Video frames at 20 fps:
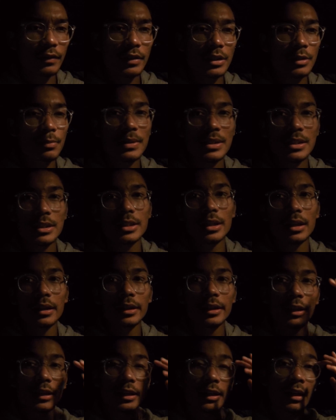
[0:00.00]
just been
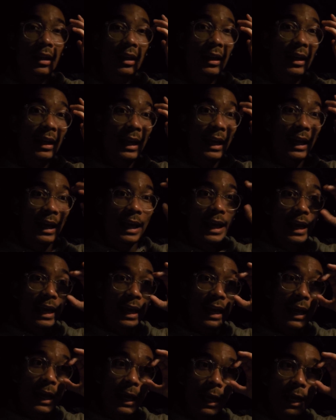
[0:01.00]
chilling
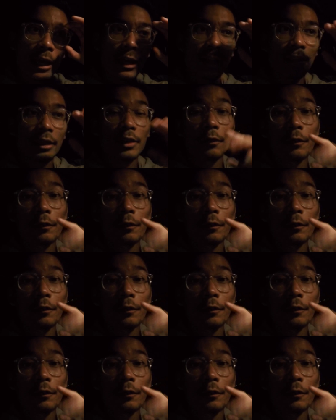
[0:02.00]
and the